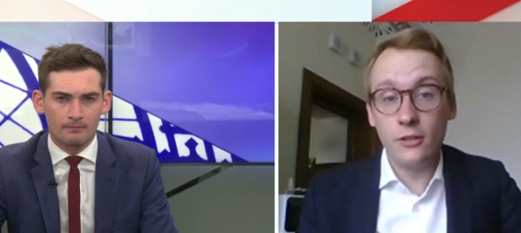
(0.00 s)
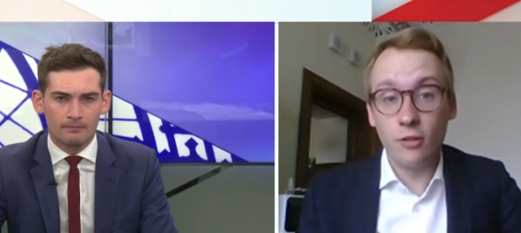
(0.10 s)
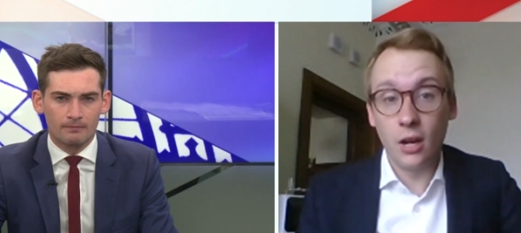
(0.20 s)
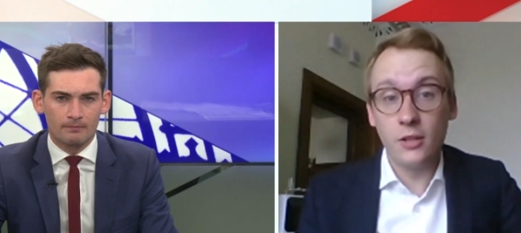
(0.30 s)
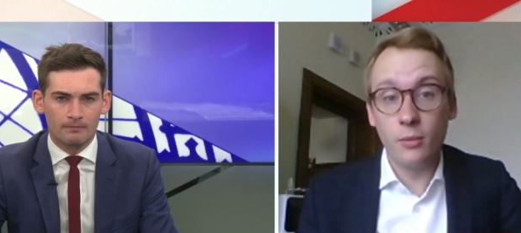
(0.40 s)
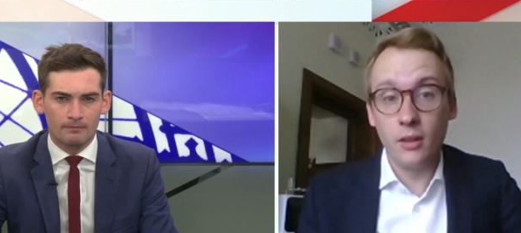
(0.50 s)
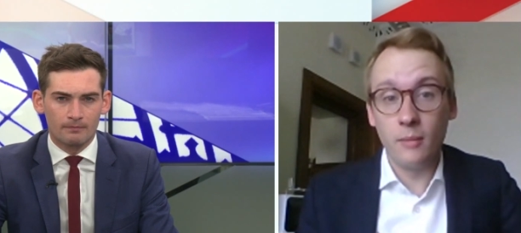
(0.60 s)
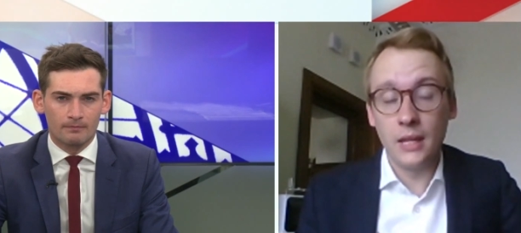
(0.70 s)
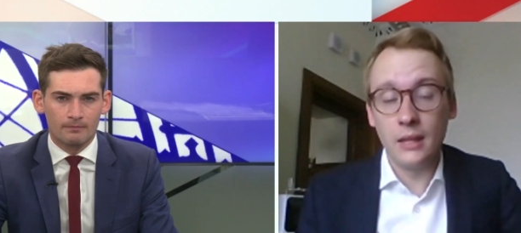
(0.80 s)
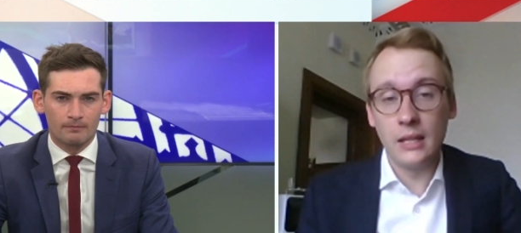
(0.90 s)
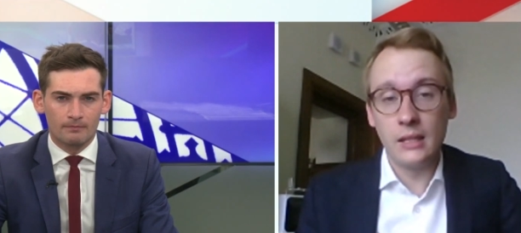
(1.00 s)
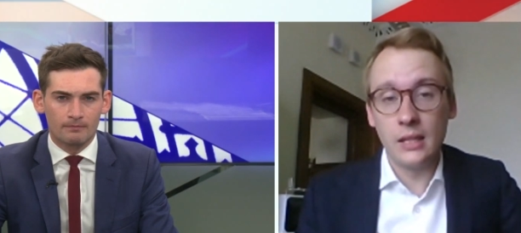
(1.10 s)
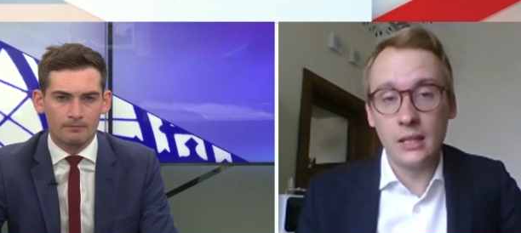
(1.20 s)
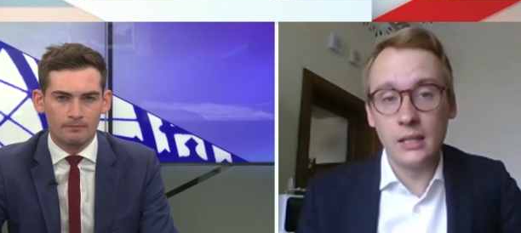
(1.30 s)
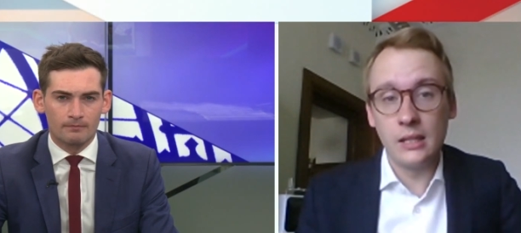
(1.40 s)
Speaker 1: Liz Truss, one of the big things
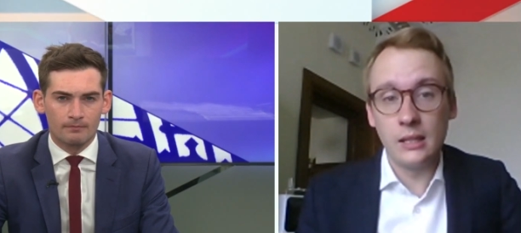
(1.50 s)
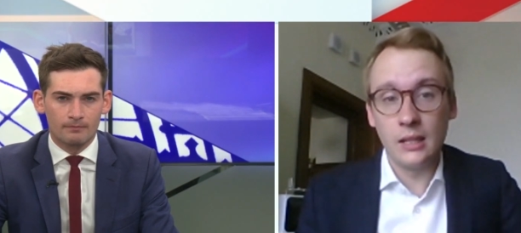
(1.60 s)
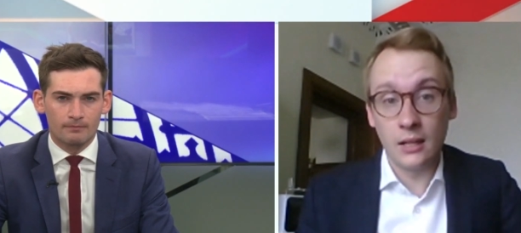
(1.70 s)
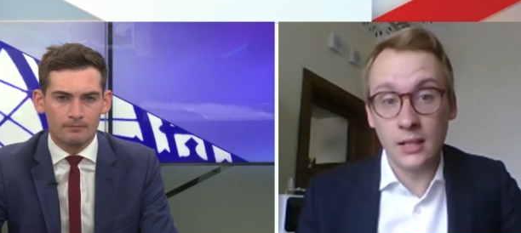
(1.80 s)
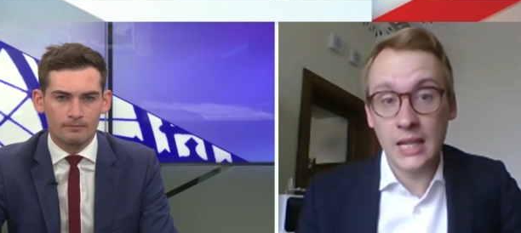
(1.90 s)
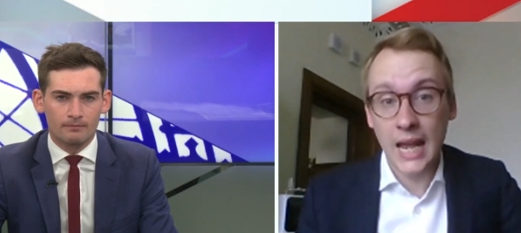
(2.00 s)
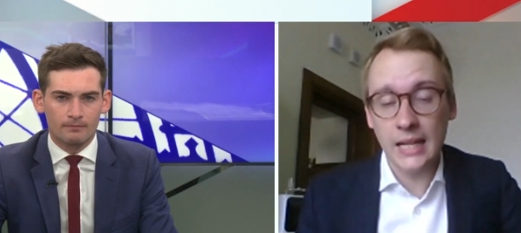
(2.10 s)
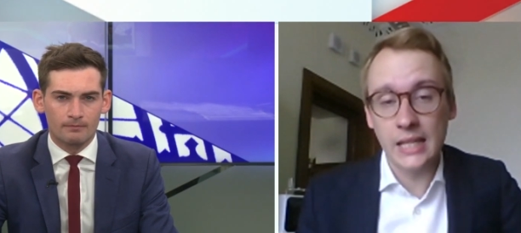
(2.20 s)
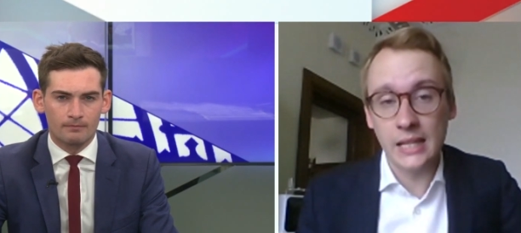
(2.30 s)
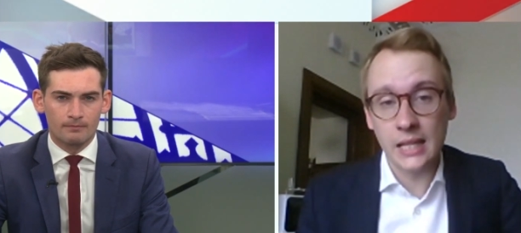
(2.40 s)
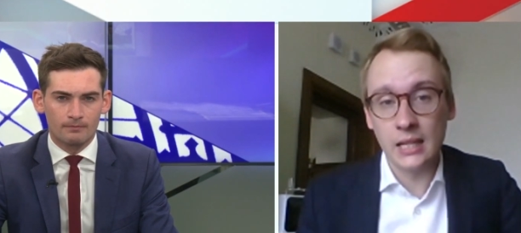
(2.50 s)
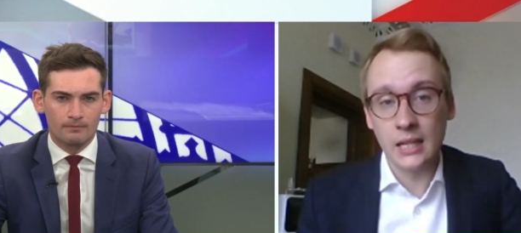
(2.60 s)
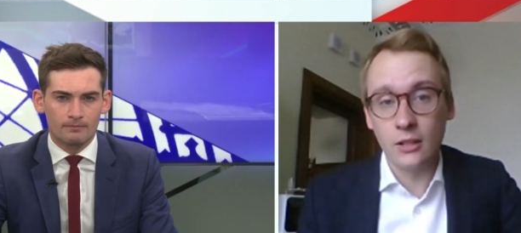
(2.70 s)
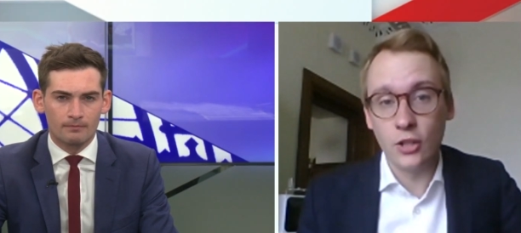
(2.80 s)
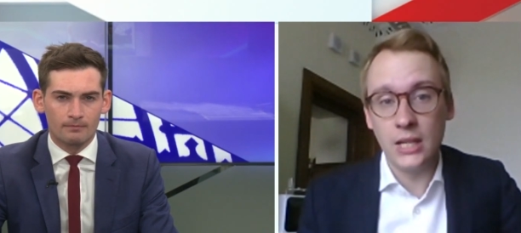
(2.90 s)
is cutting taxes, isn't
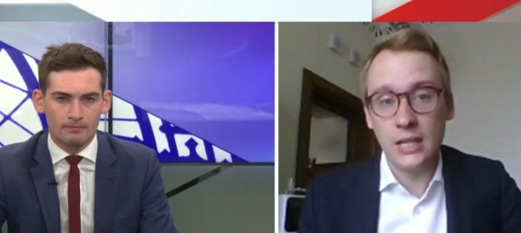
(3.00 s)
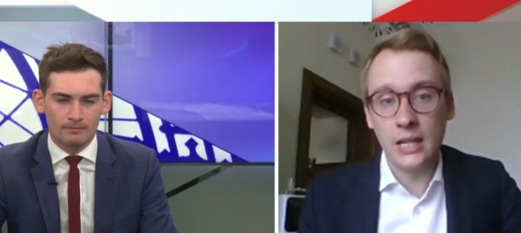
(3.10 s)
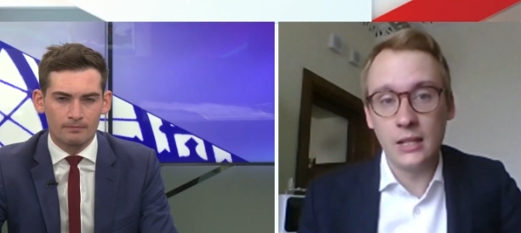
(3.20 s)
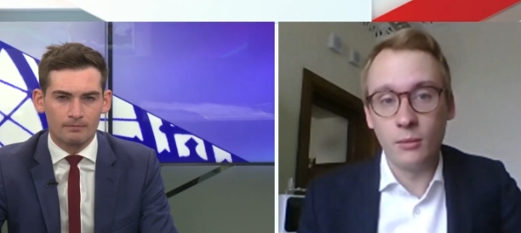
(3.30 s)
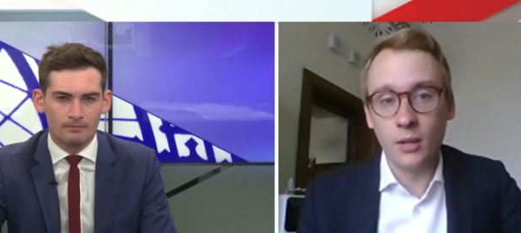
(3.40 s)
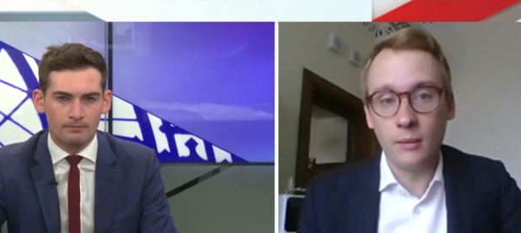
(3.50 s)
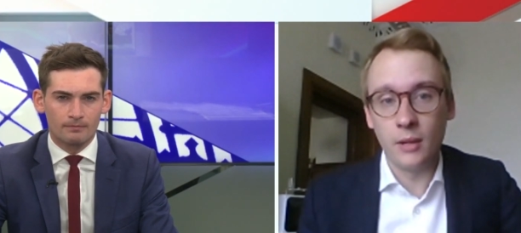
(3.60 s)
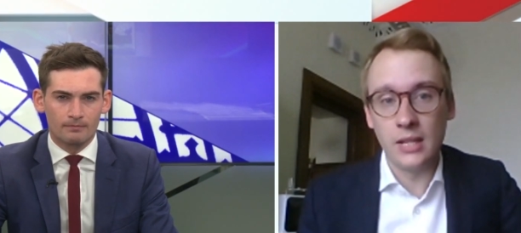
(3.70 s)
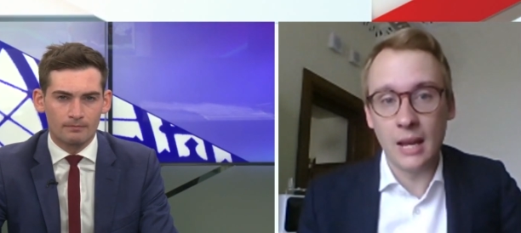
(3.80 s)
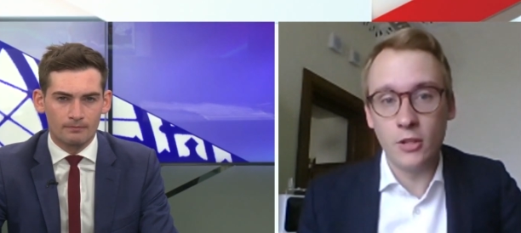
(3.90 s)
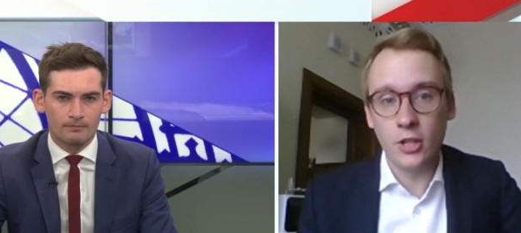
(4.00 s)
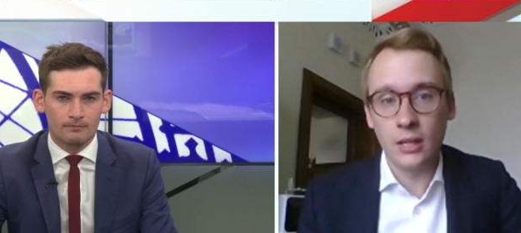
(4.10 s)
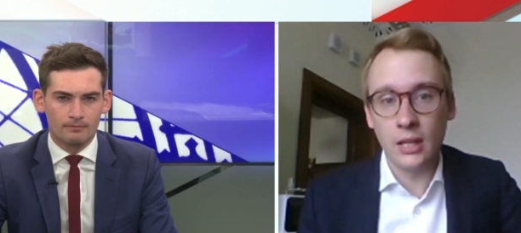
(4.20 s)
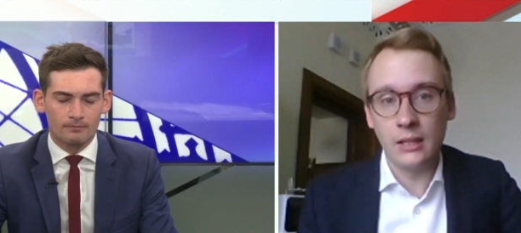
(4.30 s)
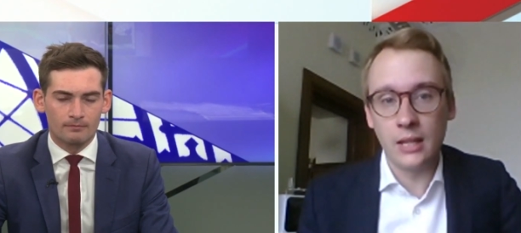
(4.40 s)
it? She sees that one of the most damaging
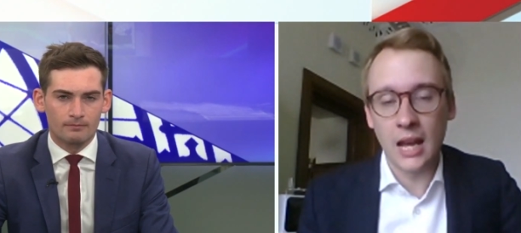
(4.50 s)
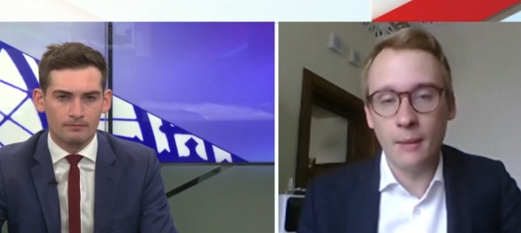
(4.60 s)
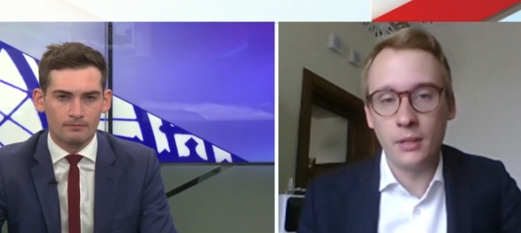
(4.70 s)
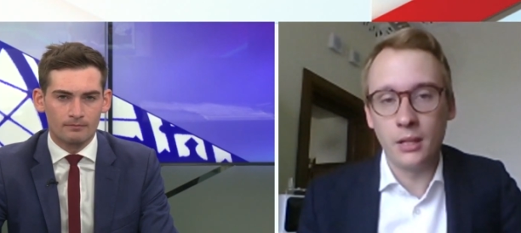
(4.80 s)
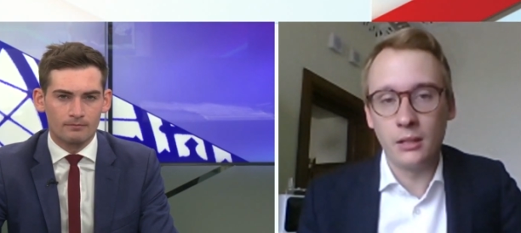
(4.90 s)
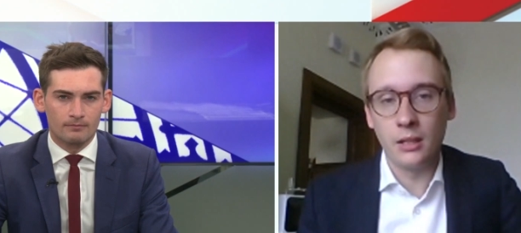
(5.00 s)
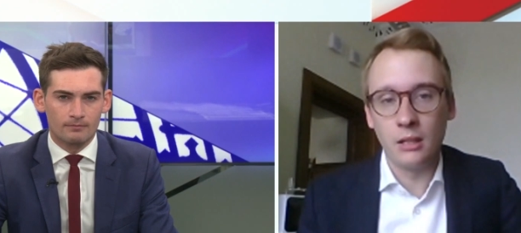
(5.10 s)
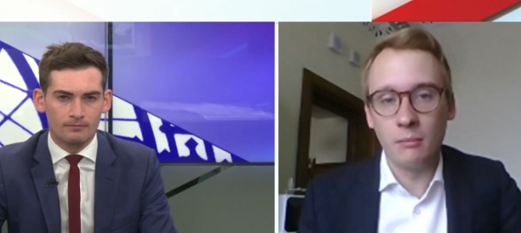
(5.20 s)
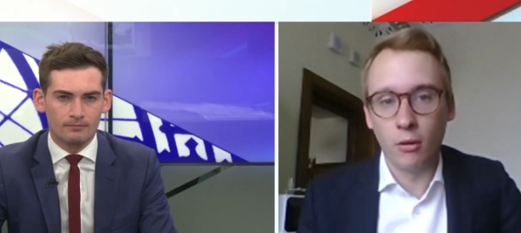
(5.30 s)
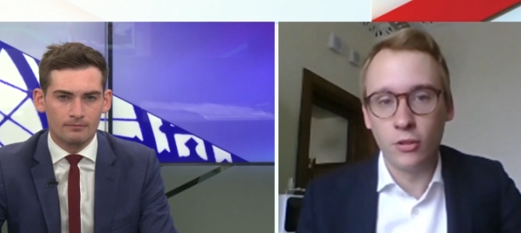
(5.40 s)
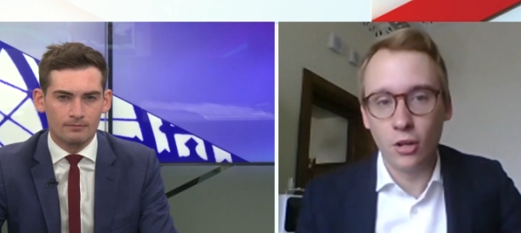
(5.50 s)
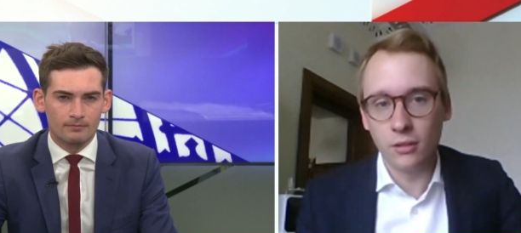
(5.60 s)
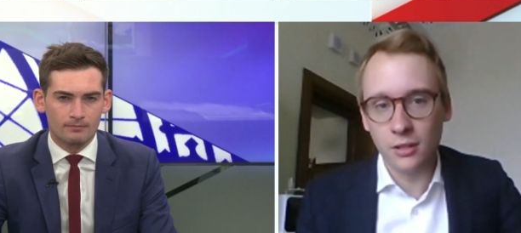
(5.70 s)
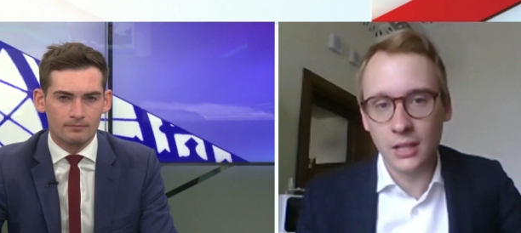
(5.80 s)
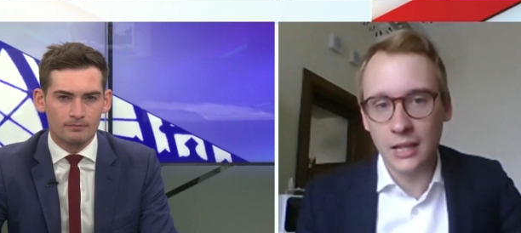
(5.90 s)
things that happened under Boris
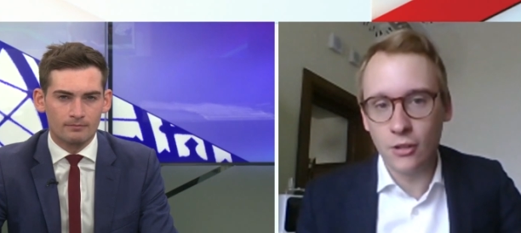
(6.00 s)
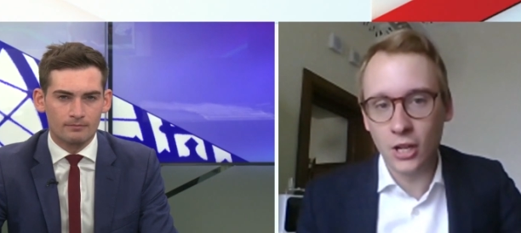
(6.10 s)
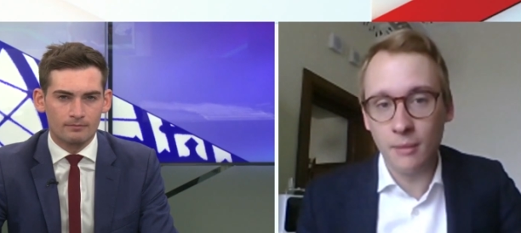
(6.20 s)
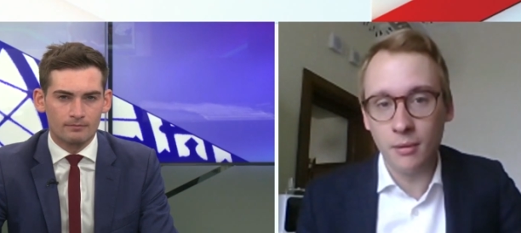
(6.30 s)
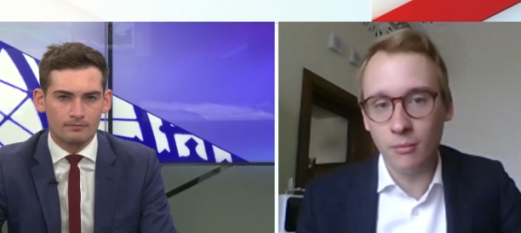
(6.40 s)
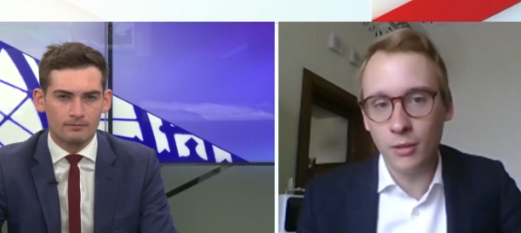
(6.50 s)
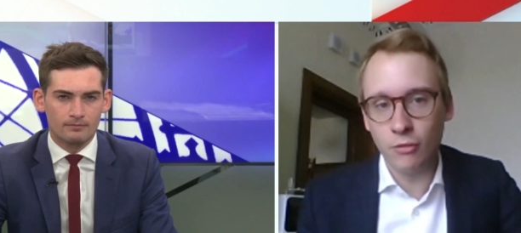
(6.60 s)
Johnson's leadership and